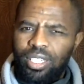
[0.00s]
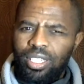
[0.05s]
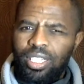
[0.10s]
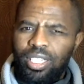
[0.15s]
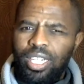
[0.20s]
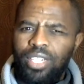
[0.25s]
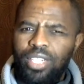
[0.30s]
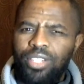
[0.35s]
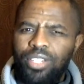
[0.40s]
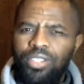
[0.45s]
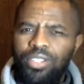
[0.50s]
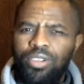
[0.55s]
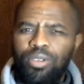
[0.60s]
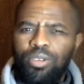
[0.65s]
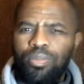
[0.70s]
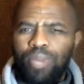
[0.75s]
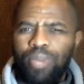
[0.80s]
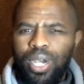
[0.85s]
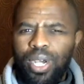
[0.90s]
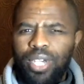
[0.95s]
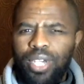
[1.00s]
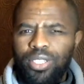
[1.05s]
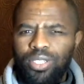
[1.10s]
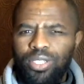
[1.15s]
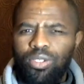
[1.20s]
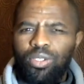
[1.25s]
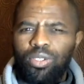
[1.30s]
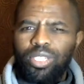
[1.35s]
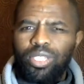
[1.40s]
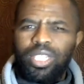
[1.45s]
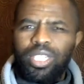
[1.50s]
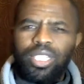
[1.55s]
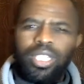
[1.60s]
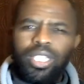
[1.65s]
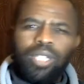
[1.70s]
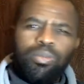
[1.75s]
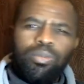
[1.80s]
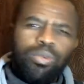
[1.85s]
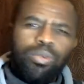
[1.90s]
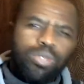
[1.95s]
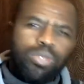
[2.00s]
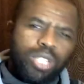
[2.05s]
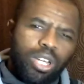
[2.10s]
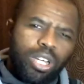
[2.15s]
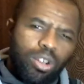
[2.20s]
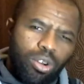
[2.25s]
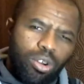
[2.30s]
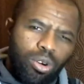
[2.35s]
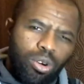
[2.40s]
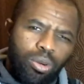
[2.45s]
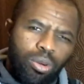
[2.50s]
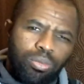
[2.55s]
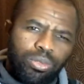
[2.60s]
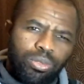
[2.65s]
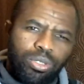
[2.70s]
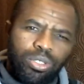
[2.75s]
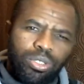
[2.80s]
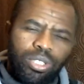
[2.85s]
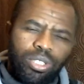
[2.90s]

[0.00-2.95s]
that the Yorubas thought that the Igbos are corrupt.